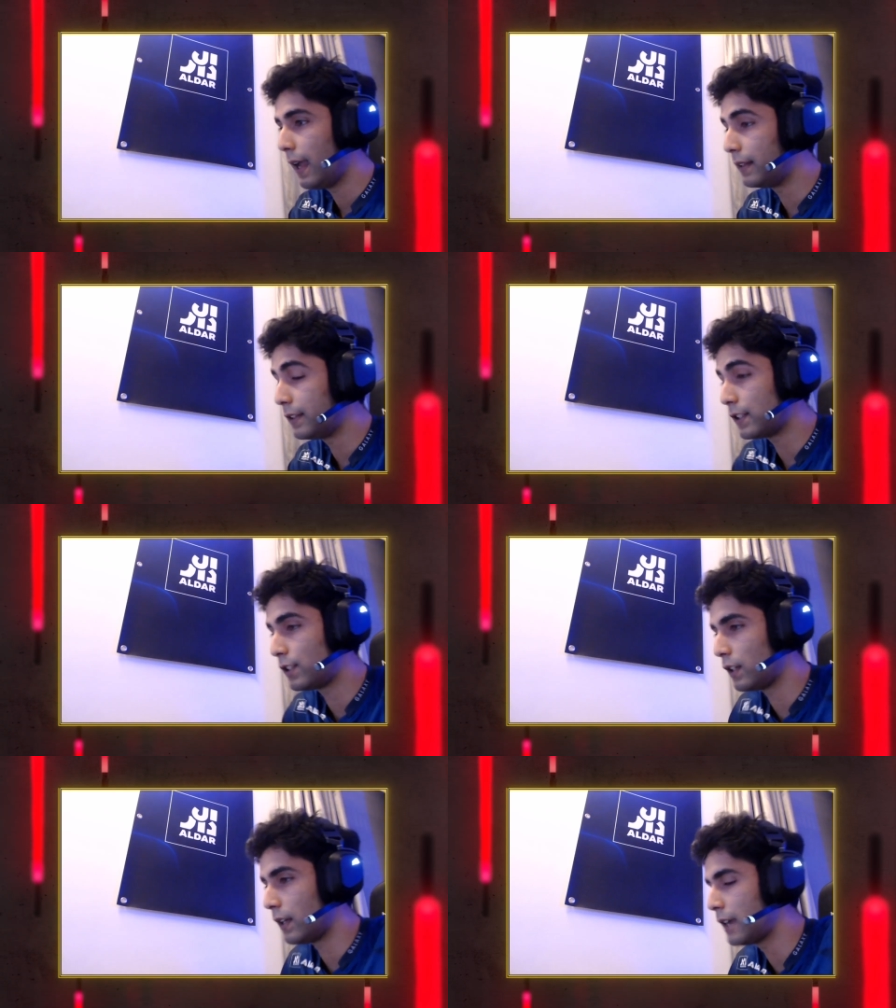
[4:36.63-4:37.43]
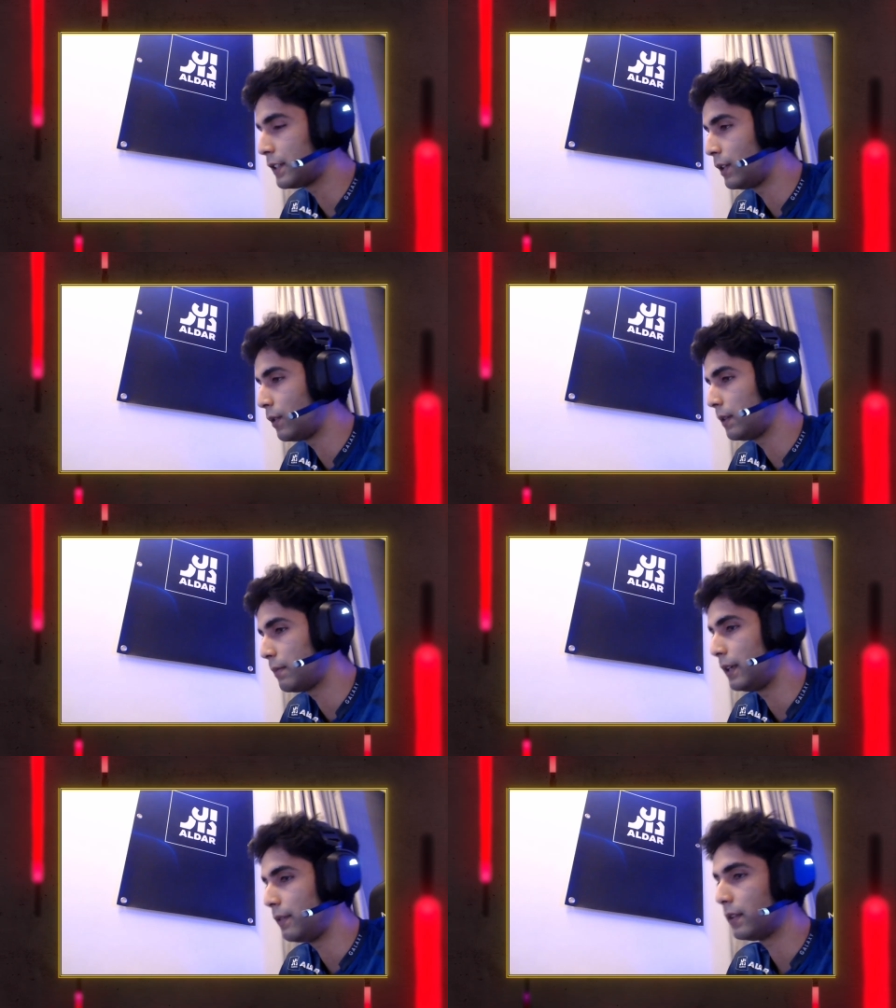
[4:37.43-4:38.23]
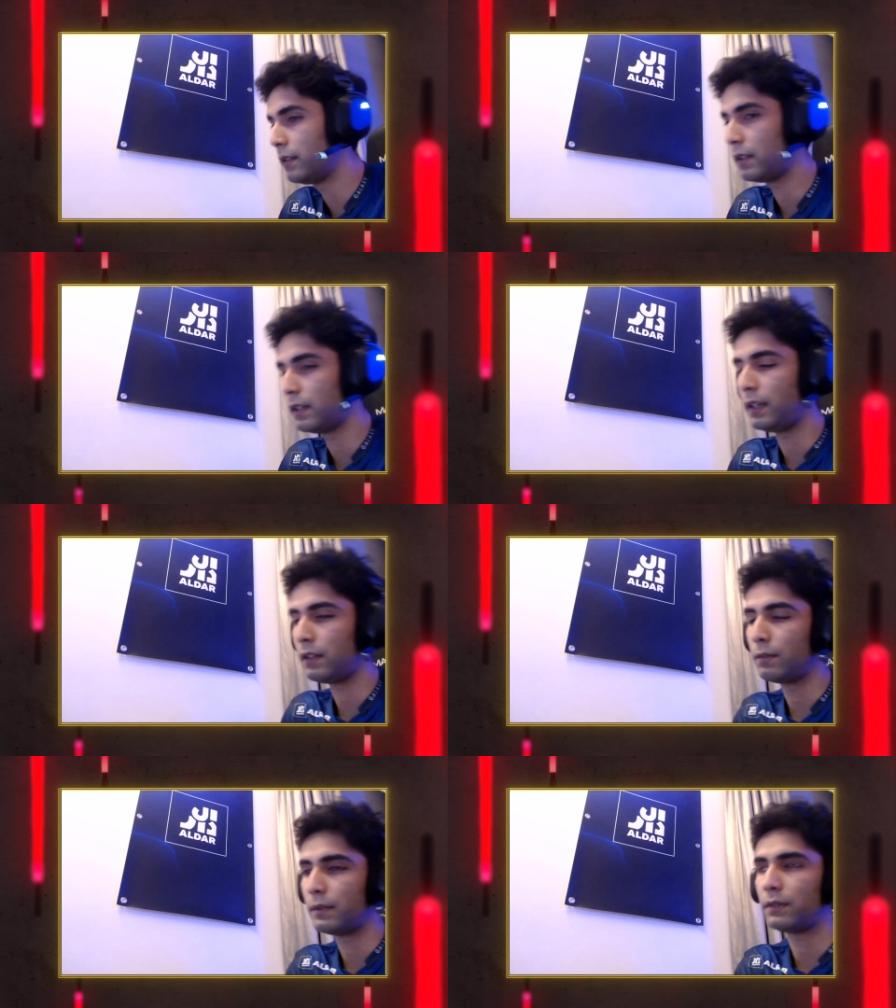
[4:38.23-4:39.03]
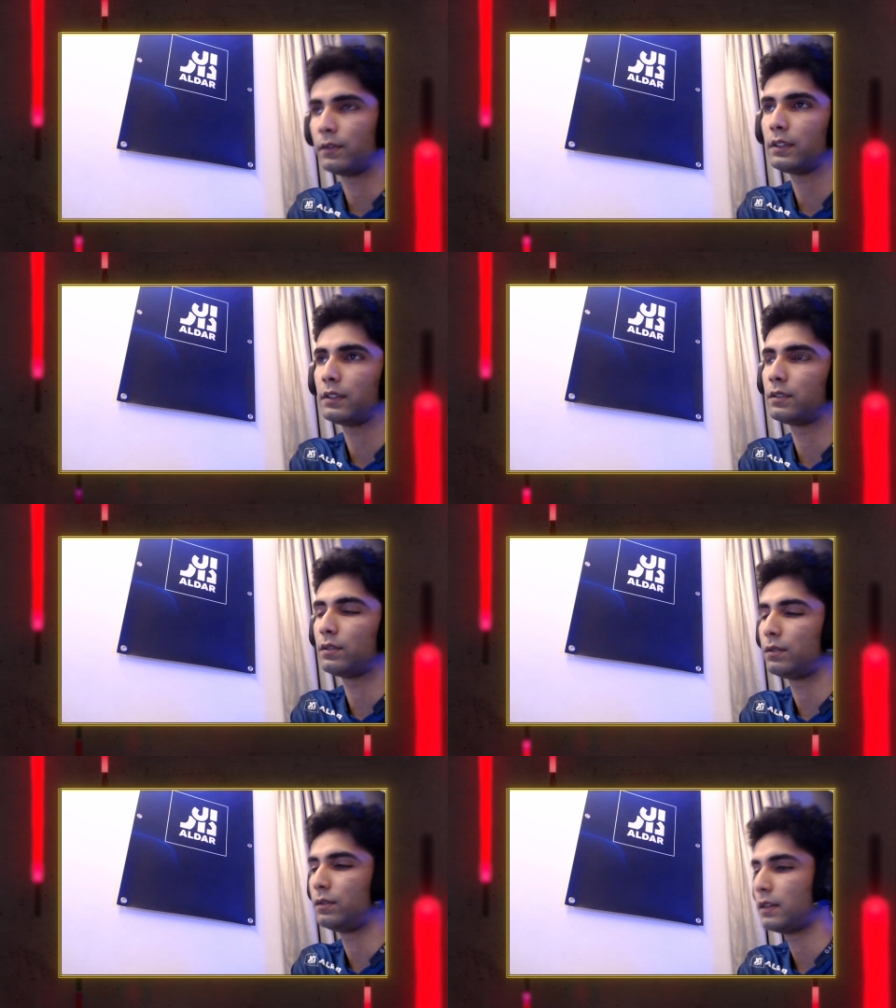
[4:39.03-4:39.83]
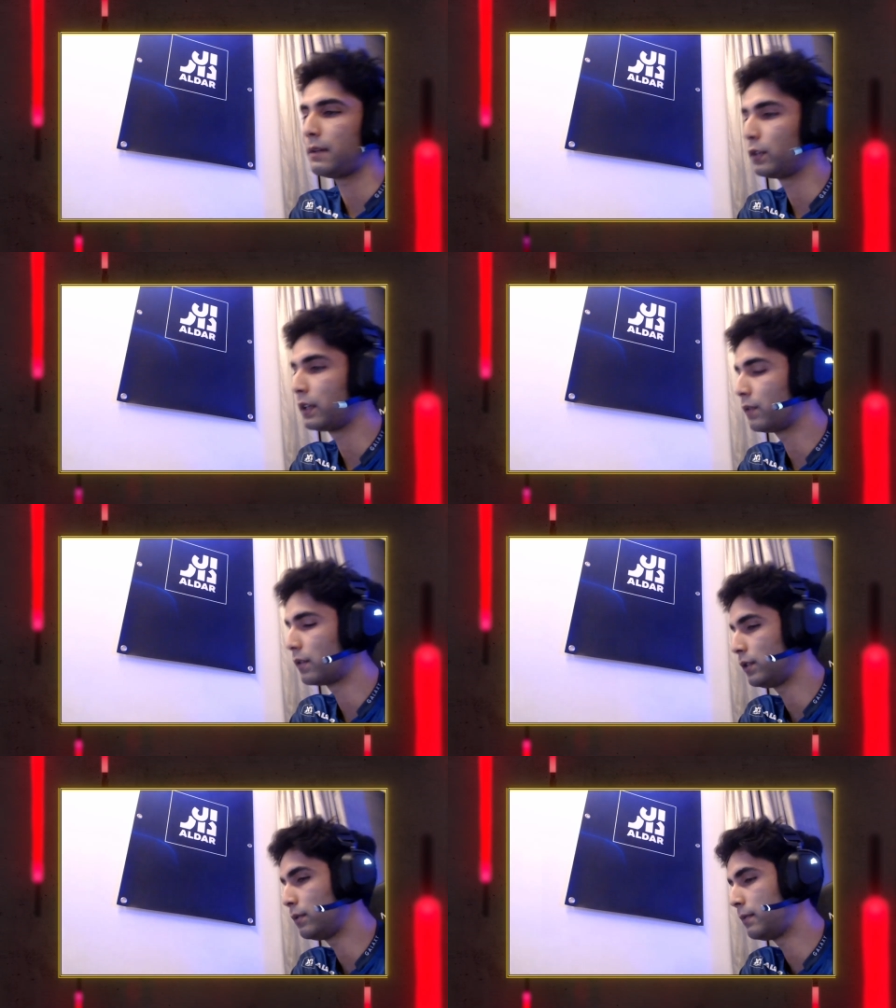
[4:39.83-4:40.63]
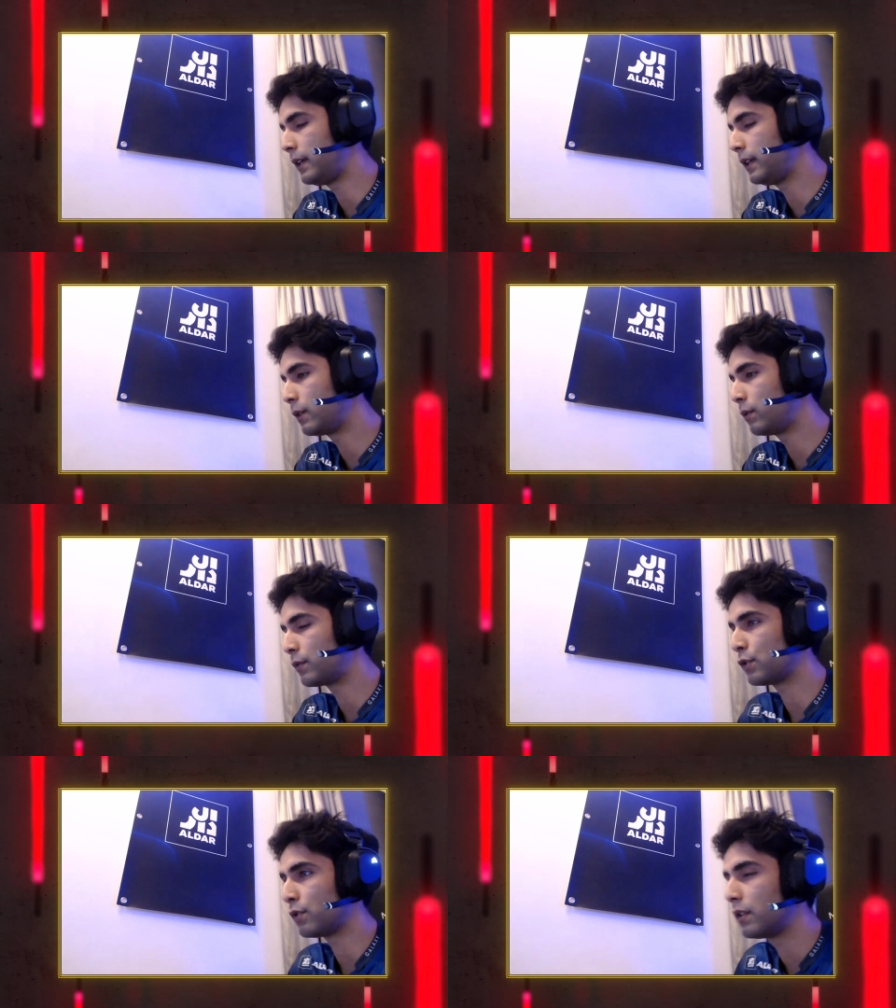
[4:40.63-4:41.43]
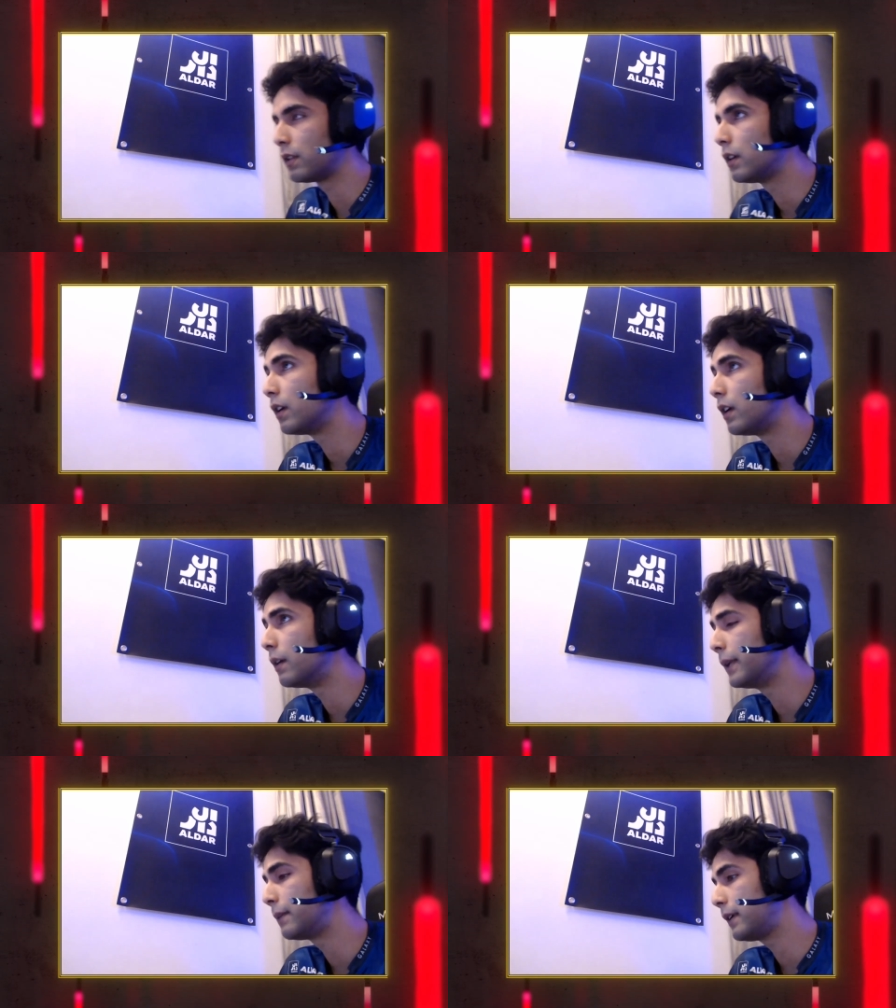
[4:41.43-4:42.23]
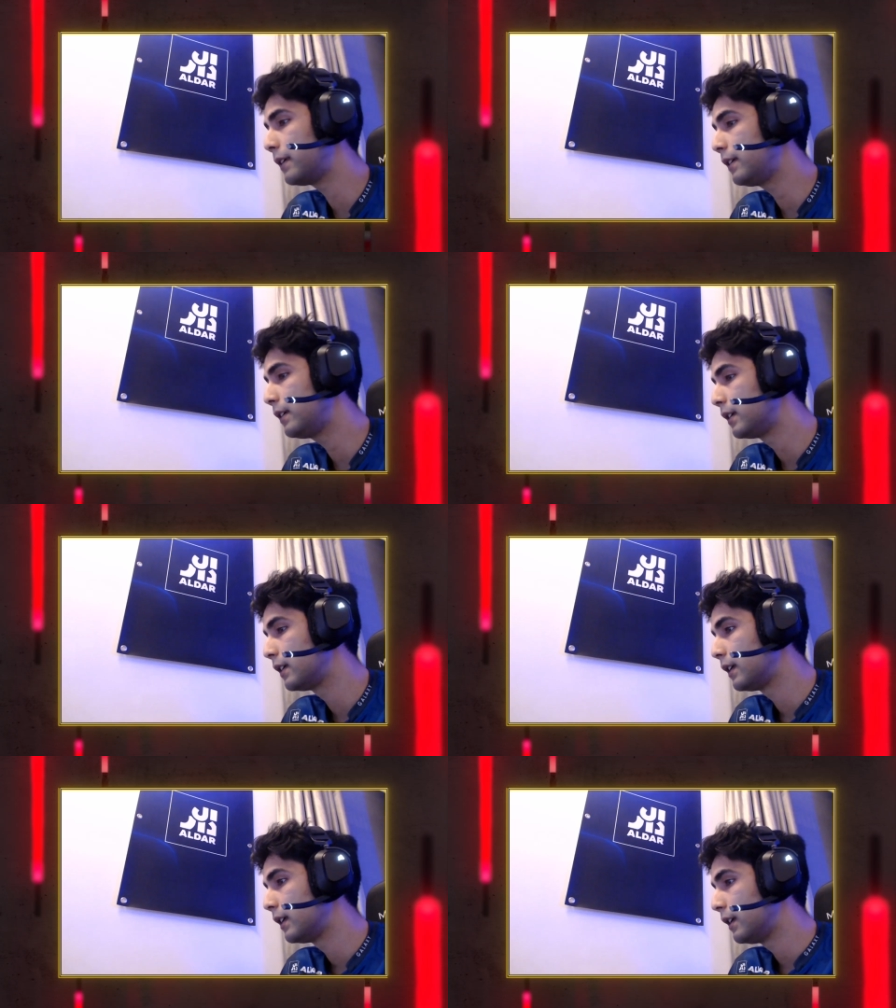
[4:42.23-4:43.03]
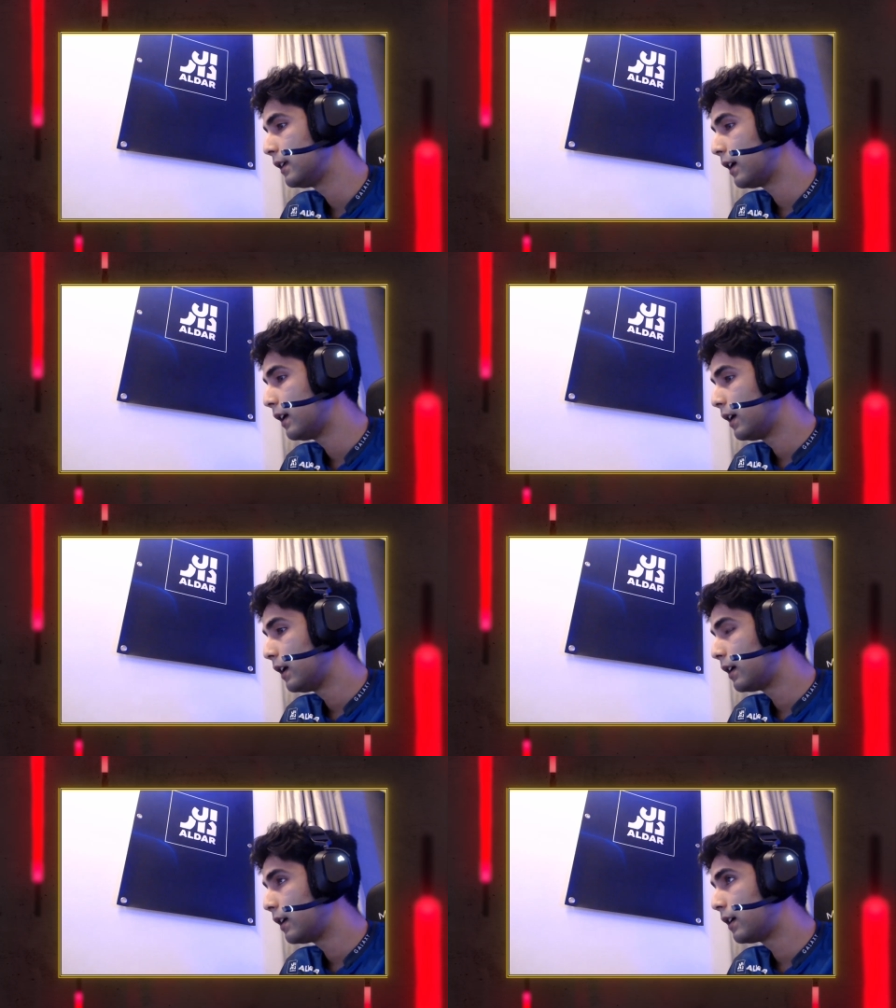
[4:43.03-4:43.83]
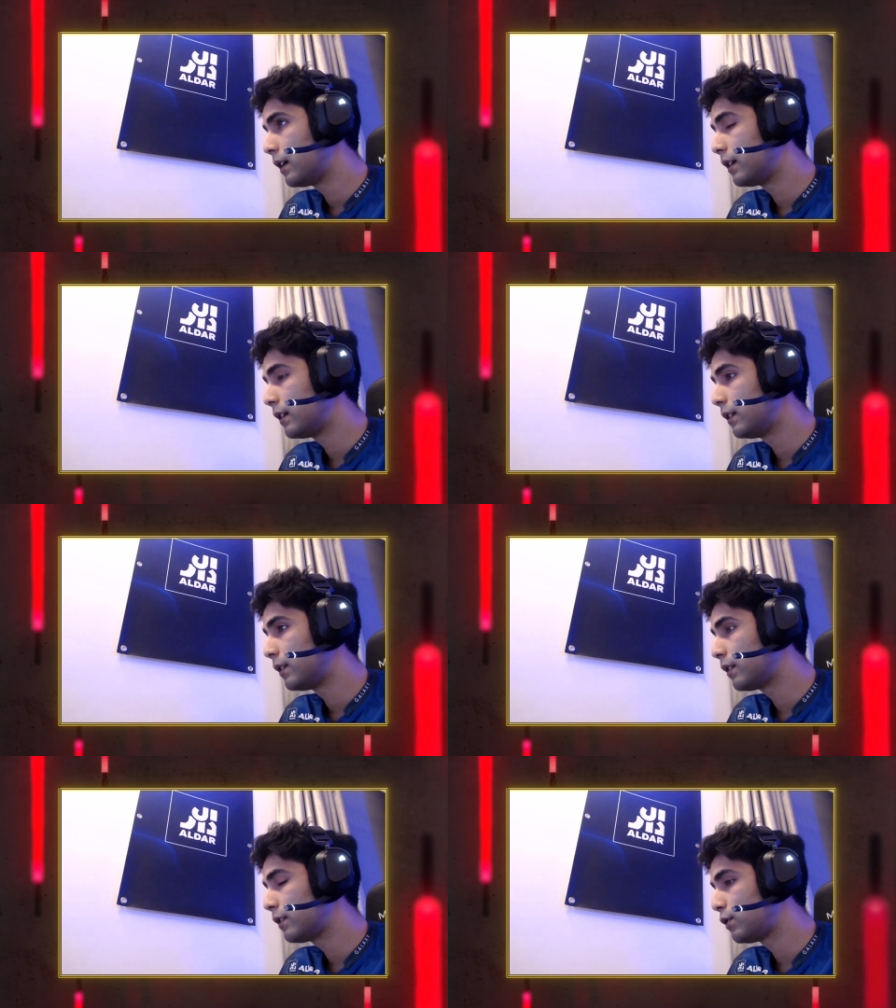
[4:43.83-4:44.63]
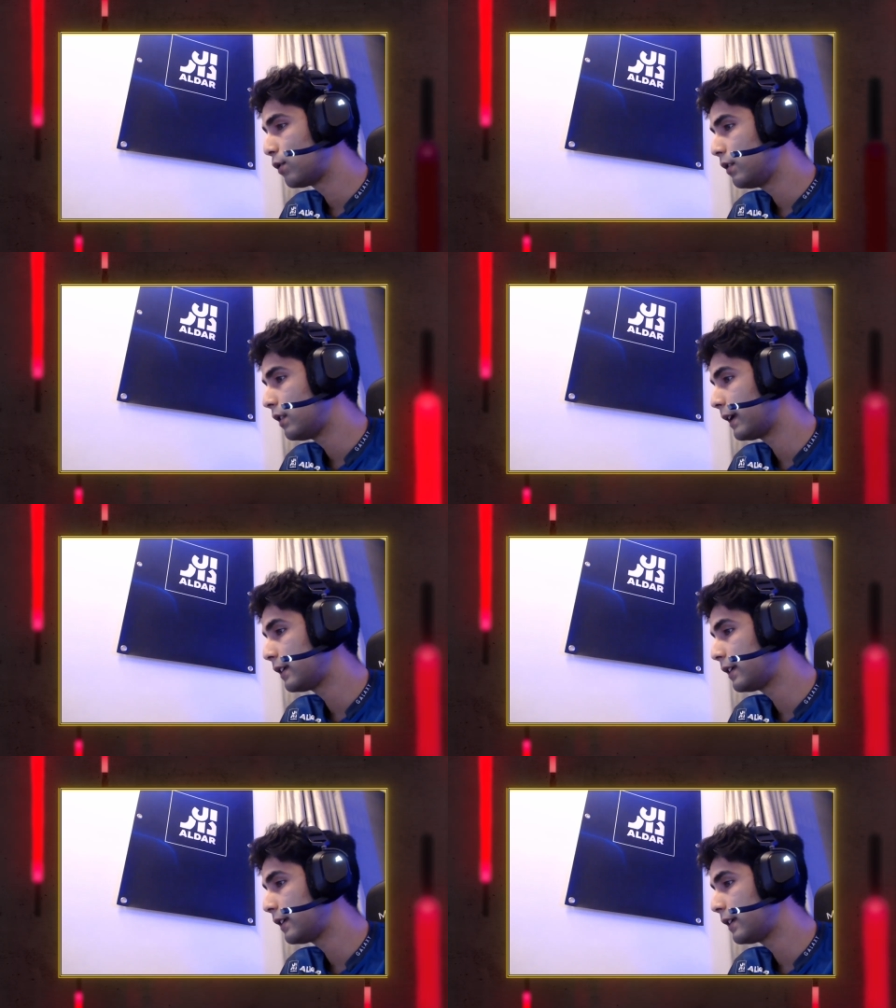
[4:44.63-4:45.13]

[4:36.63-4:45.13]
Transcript: And they just executed pretty well, like no matter what. So I'm looking forward to playing Liquid for sure. Mid player, not sure. I